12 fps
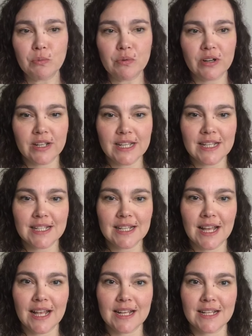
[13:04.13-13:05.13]
price,
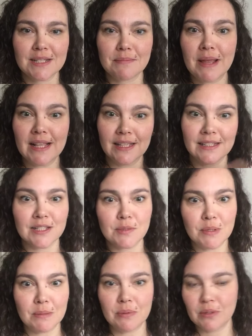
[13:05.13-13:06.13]
and mailing list
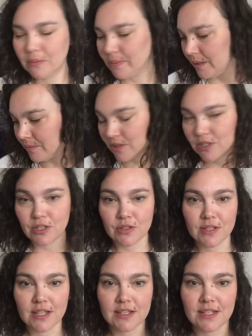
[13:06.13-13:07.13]
people will be able to
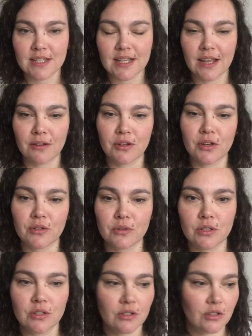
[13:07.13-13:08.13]
use their discount
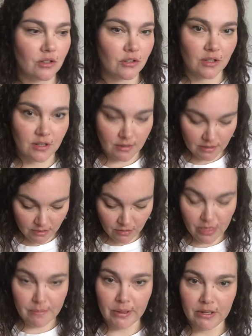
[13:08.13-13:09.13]
code on
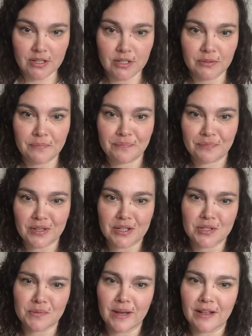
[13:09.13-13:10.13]
the bundle
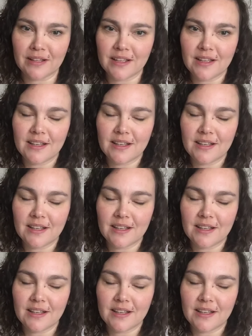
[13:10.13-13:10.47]
as well.